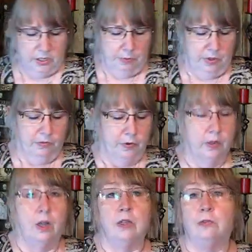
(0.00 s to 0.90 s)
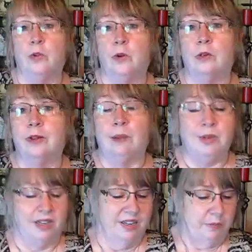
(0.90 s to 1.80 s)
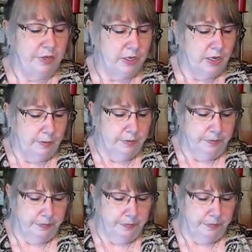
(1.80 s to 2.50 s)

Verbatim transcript: something fall on the floor. I'm not going to pick it up.